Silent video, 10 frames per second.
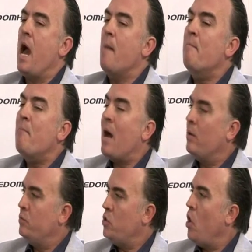
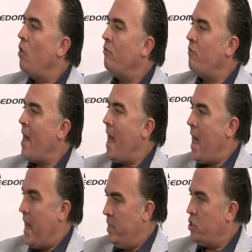amount of
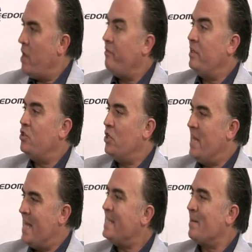HIV
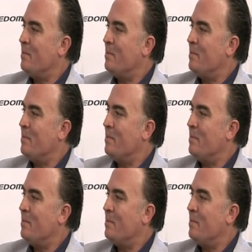genetic